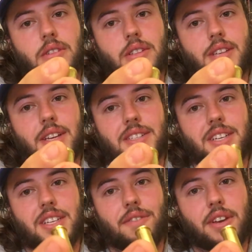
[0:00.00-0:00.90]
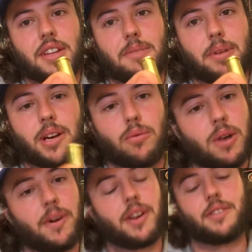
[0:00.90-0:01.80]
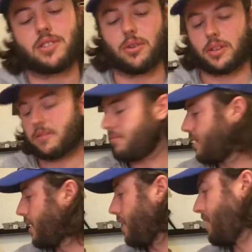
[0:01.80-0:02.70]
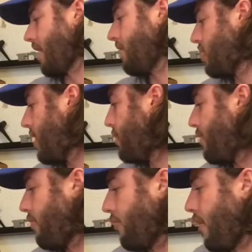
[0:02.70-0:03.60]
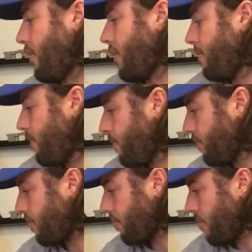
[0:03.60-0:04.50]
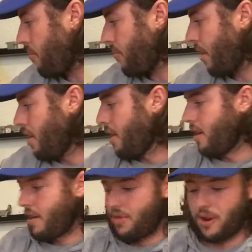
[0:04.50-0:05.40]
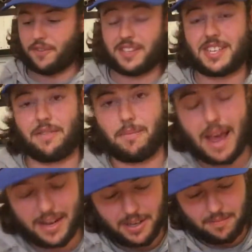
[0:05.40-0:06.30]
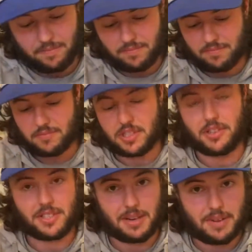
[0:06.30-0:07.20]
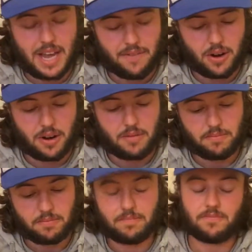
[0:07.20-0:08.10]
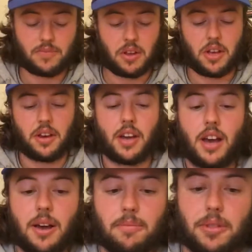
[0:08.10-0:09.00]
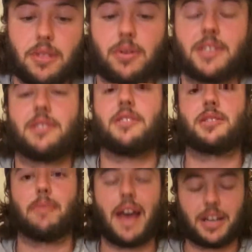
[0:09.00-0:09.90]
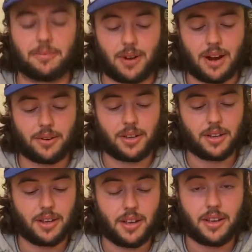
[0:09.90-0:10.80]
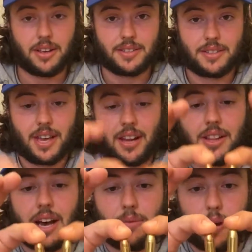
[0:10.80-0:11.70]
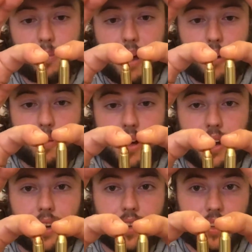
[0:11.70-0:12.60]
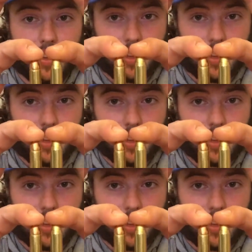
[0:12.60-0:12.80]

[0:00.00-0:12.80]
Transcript: It's got a significantly bigger rim on it, so it can sit inside the chamber of a revolver. 357 Magnum, still the same diameter, and but the reason it's a Magnum round, it's got a lot more powder behind it.